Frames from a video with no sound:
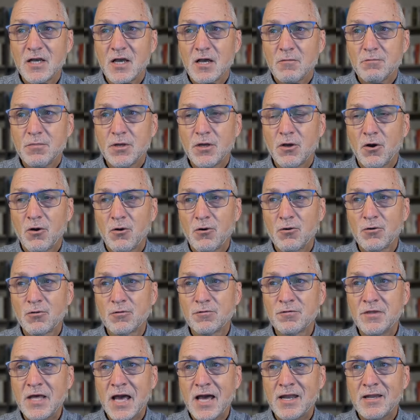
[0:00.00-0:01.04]

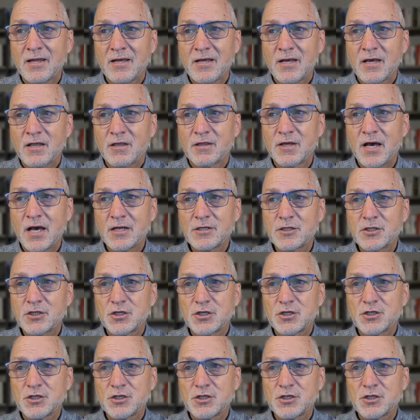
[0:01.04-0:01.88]
Behold, that thus